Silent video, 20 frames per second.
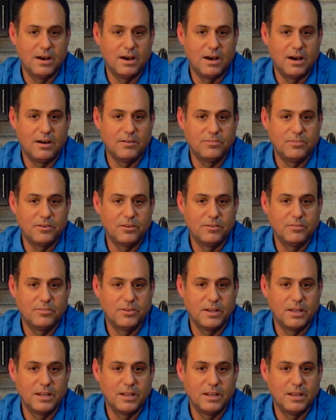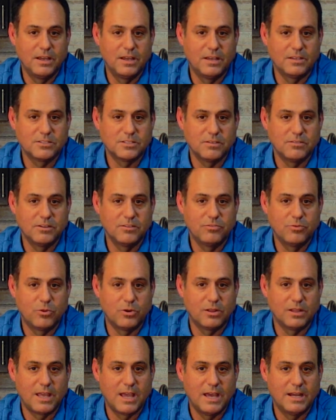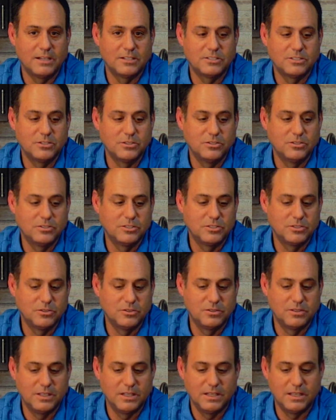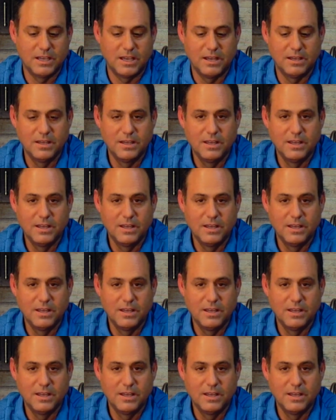off of a uh, 74 latitude to the uh,